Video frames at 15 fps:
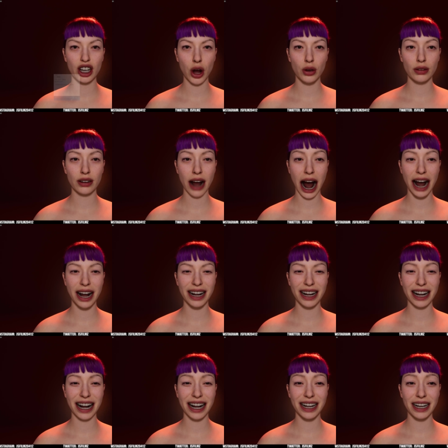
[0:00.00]
so that
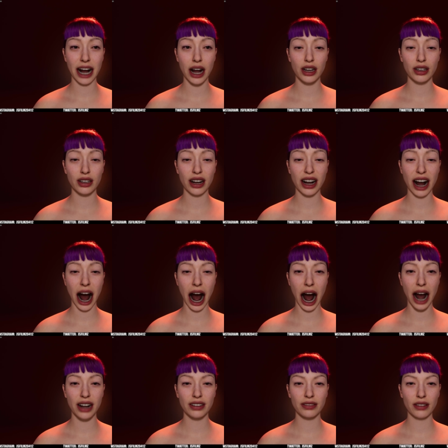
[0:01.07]
is the
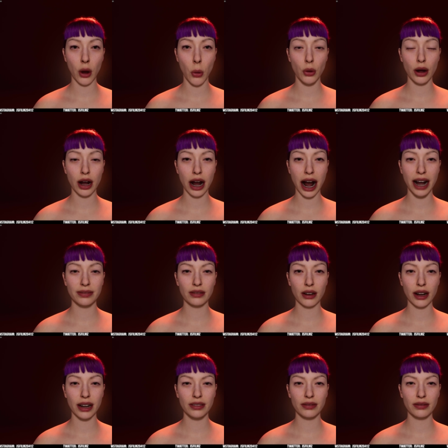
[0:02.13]
iPhone Live
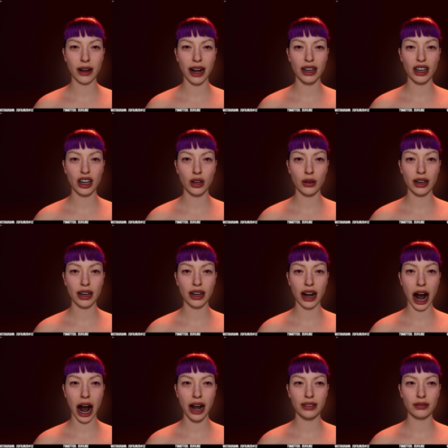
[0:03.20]
Link face using
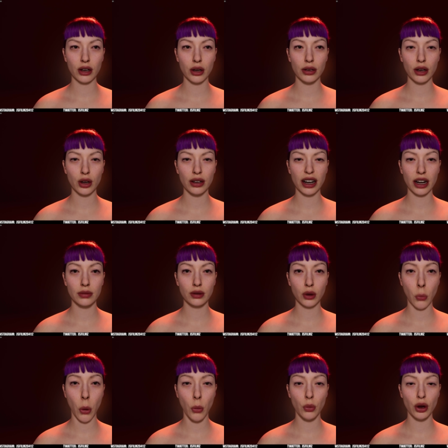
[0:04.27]
the iPhone 13
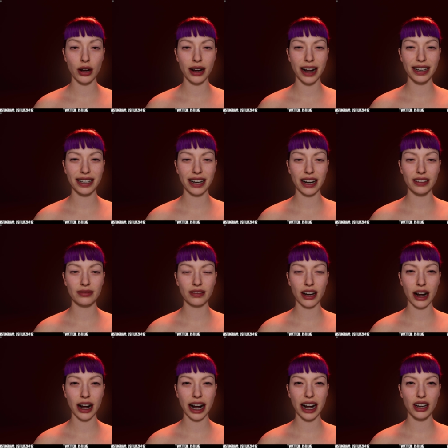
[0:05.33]
Pro connected
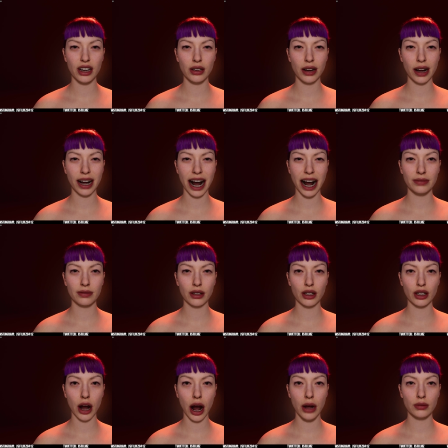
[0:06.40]
via Ethernet
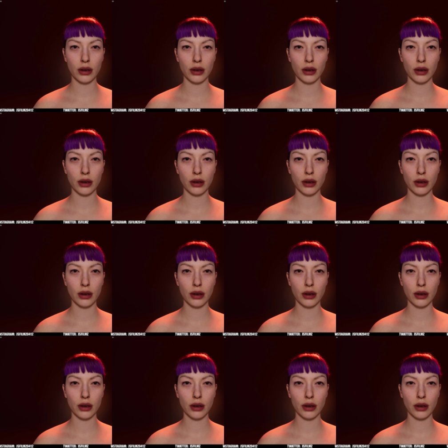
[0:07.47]
adapter